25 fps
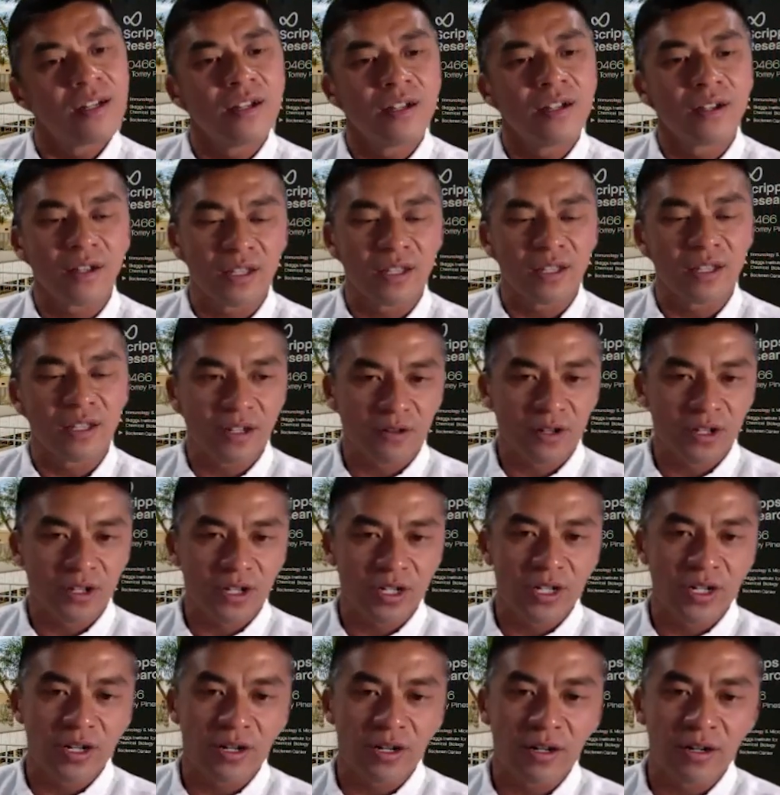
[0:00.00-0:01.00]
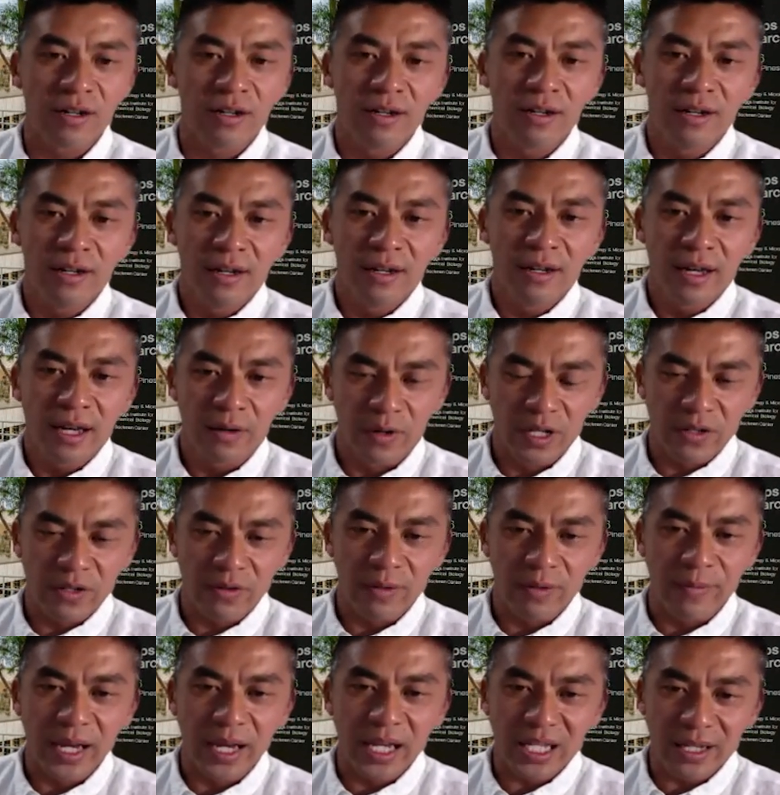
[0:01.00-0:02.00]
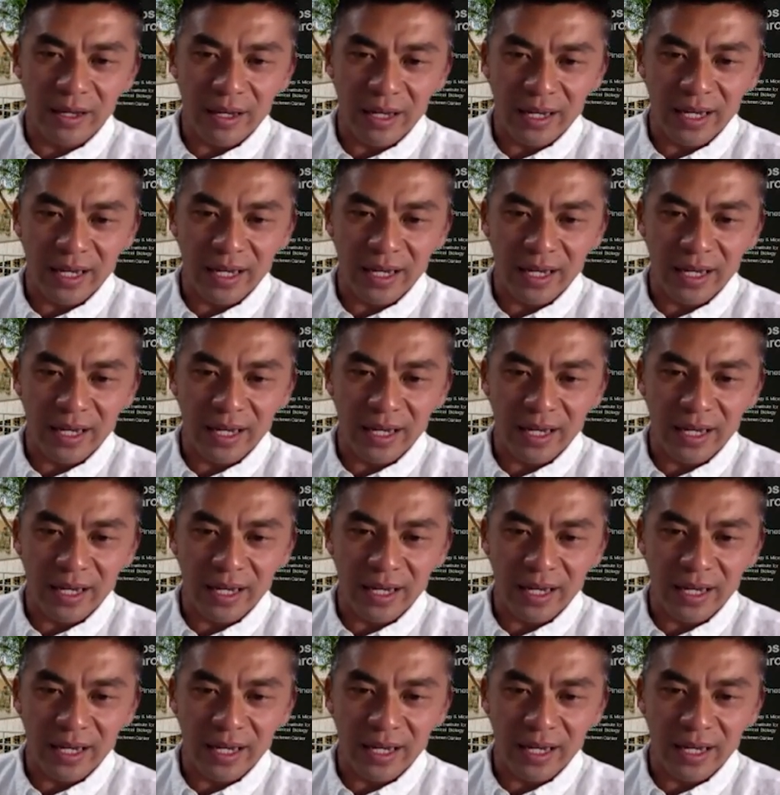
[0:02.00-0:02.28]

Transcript: You can see Kristen here. And what's amazing at